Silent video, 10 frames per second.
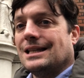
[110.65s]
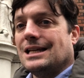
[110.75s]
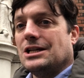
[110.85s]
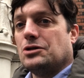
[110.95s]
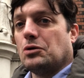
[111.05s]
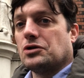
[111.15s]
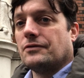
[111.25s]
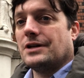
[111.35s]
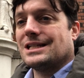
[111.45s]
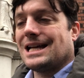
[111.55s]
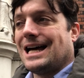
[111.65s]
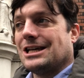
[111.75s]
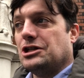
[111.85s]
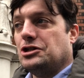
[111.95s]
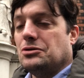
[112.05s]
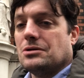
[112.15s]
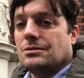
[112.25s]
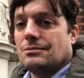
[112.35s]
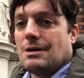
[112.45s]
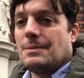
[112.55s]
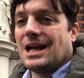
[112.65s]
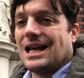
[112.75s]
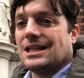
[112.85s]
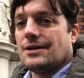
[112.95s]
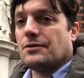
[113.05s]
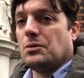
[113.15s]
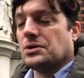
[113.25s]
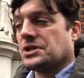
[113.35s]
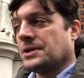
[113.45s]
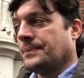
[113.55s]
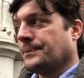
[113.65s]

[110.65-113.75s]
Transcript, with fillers: the daughter of an Italian duke, Roman Catholic, of course,